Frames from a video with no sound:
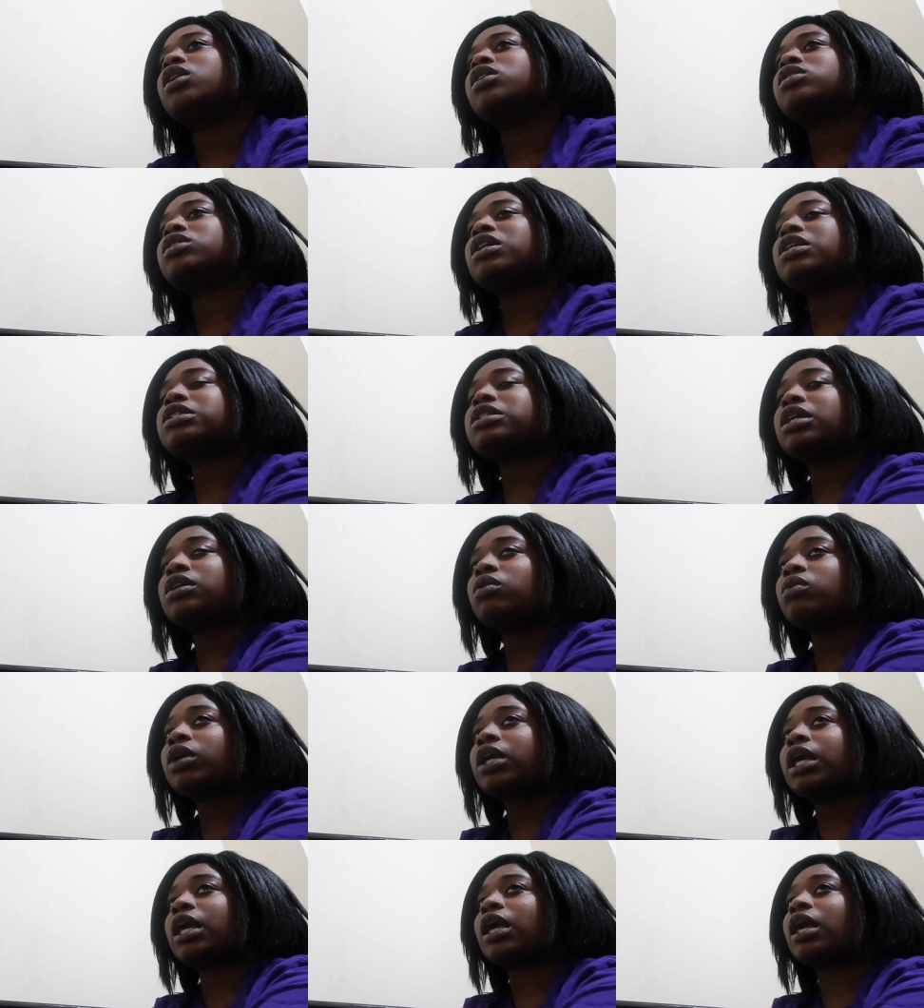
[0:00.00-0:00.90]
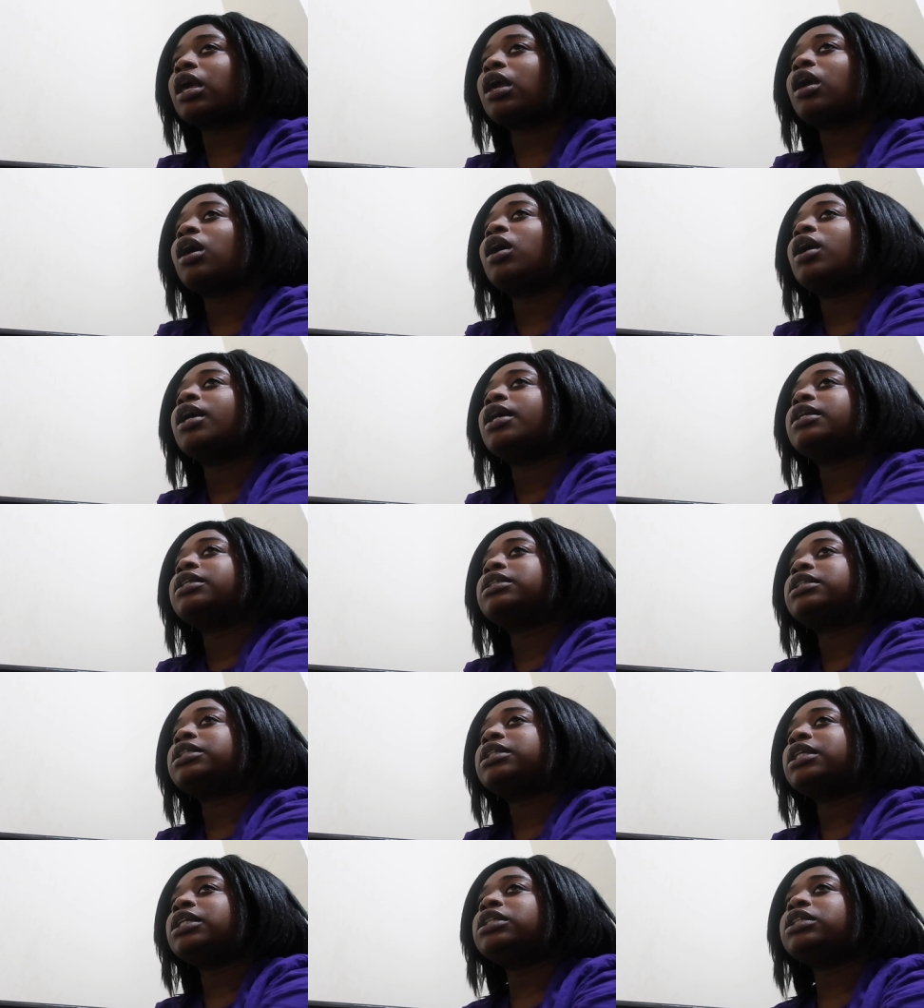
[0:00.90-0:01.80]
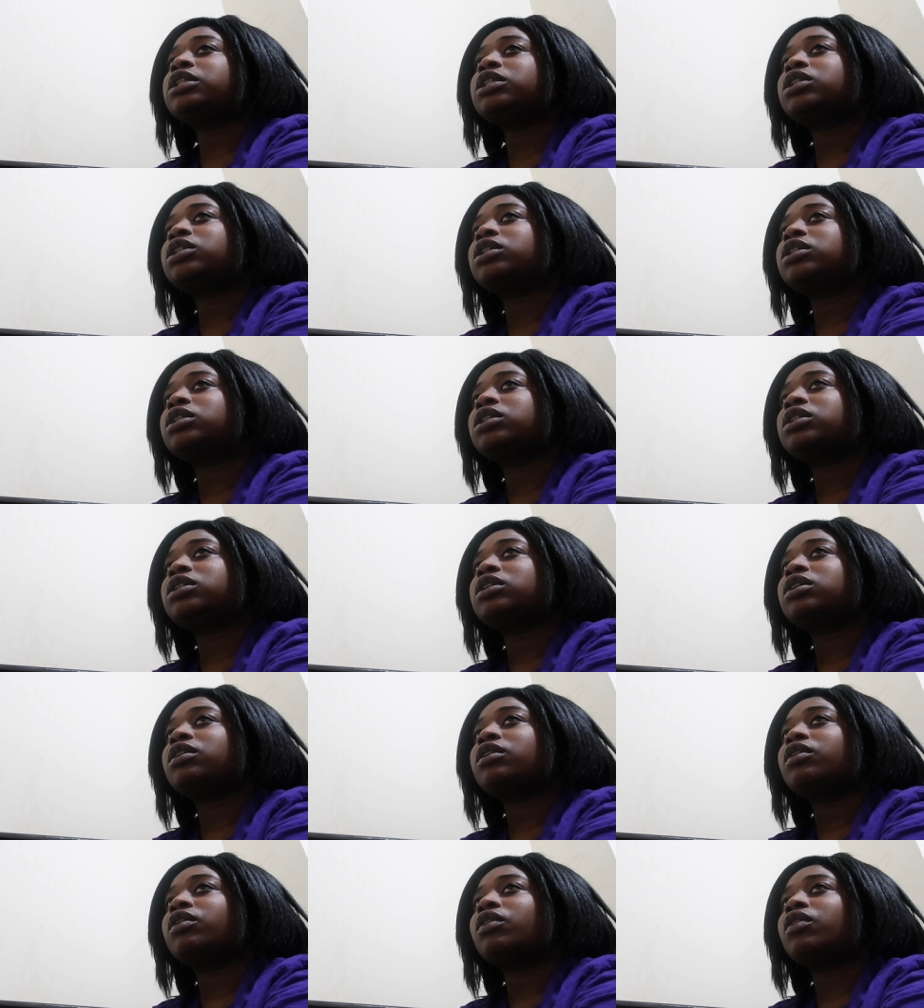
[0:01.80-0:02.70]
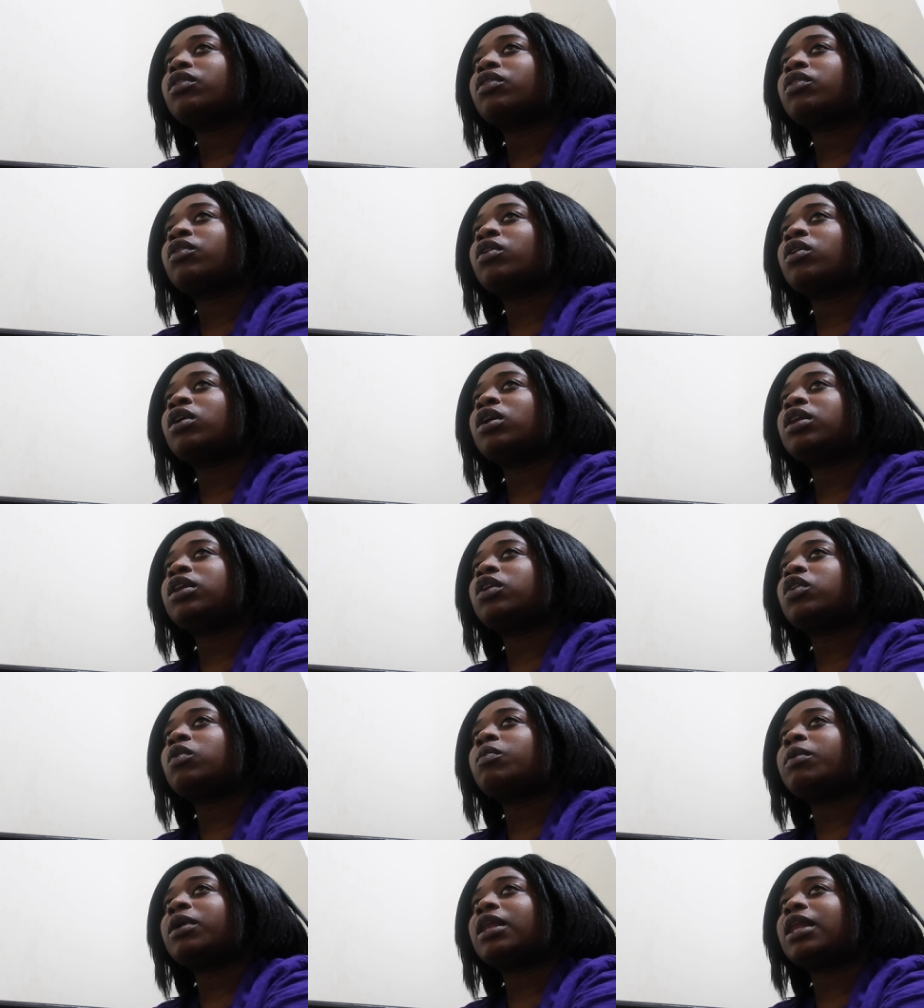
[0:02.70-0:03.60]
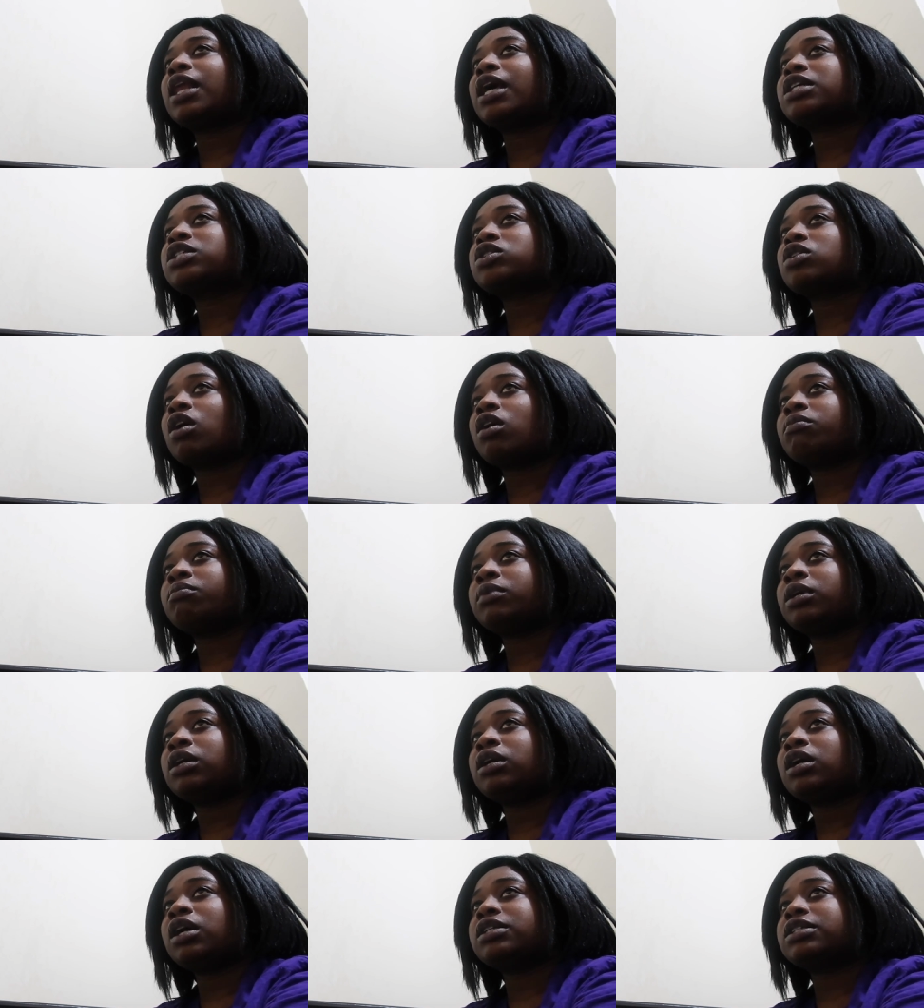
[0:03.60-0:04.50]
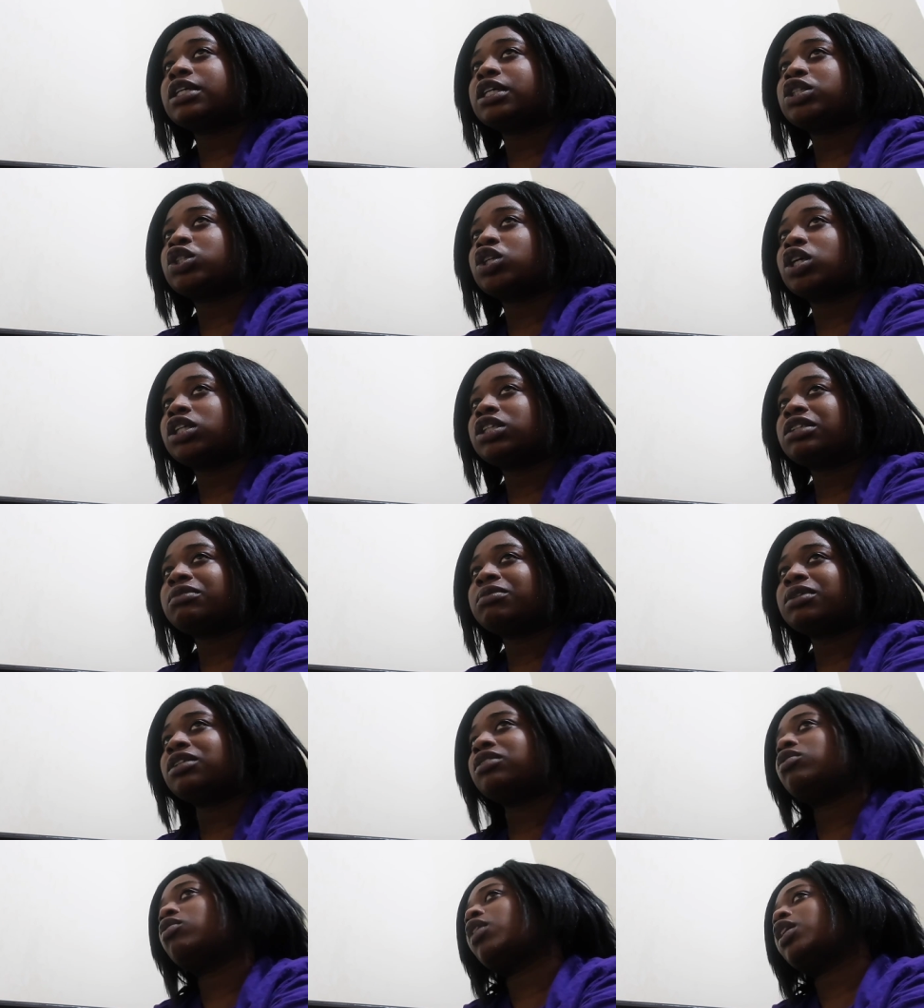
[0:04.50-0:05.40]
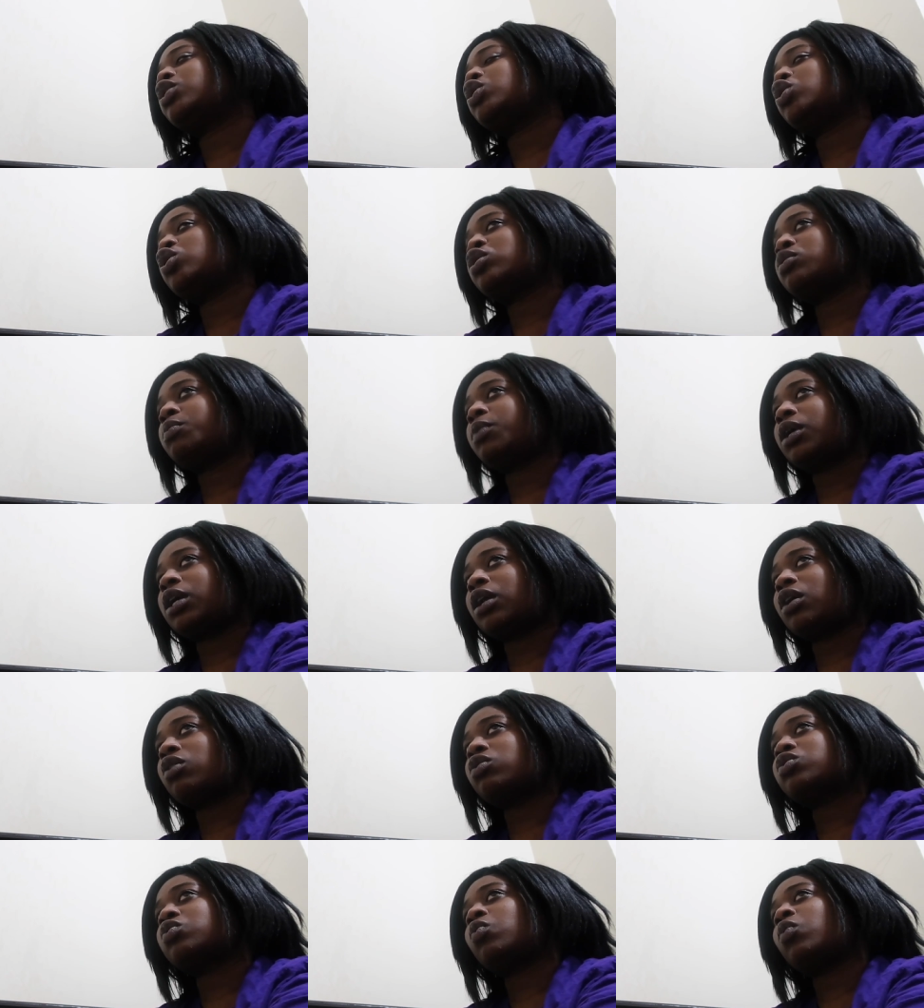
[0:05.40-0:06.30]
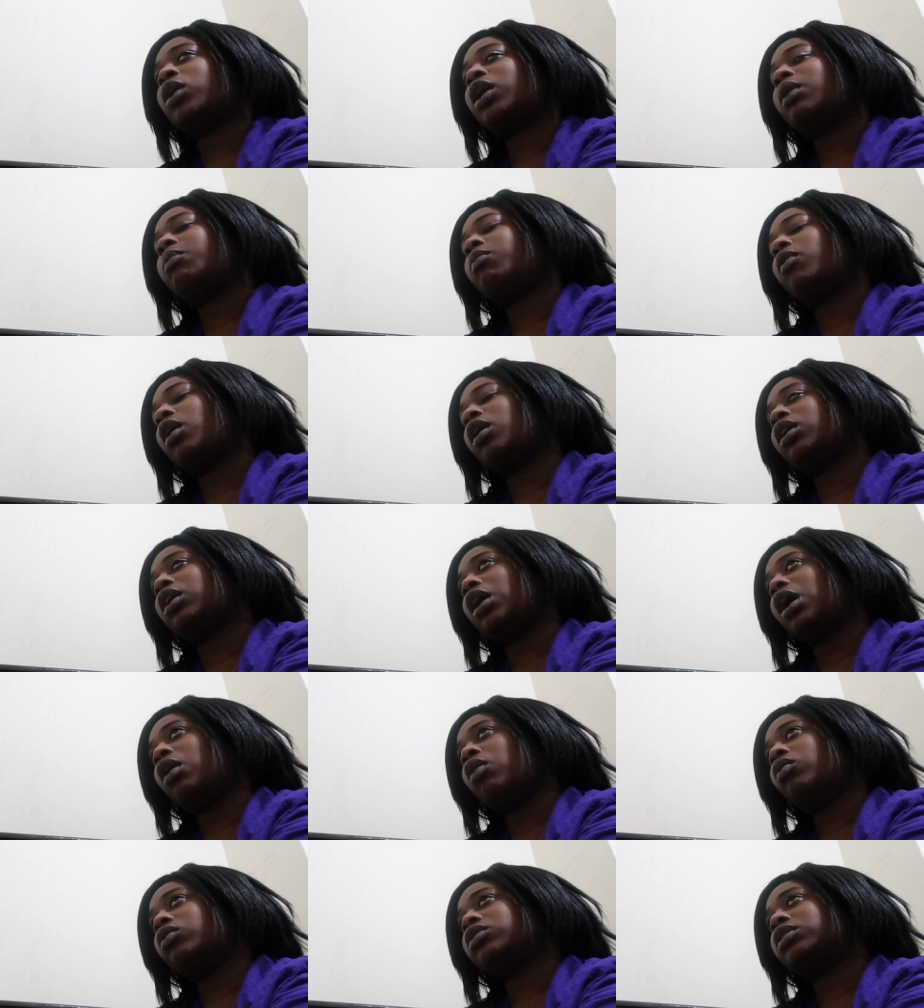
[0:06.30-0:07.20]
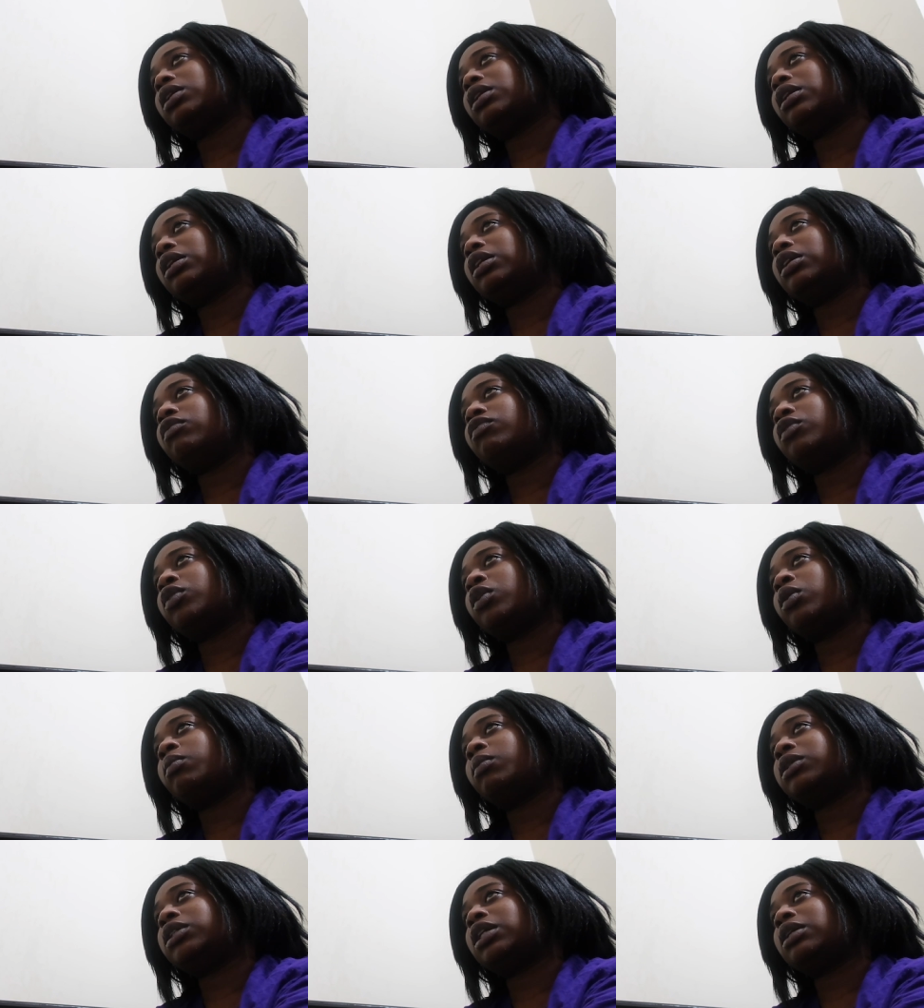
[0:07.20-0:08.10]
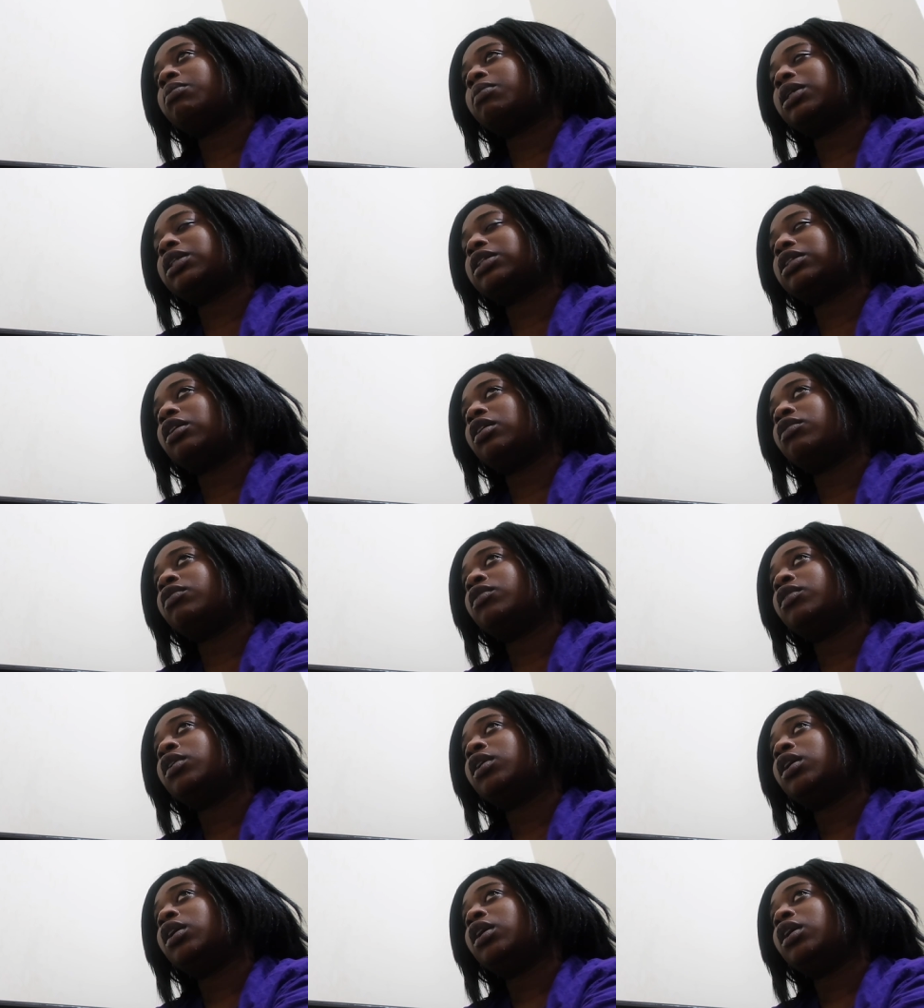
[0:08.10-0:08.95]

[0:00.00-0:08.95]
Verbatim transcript: So I said, "Okay, since they're a little bit less on me because they trust me, no, I should just bring it out." So when I brought it out to the living room and did my stuff,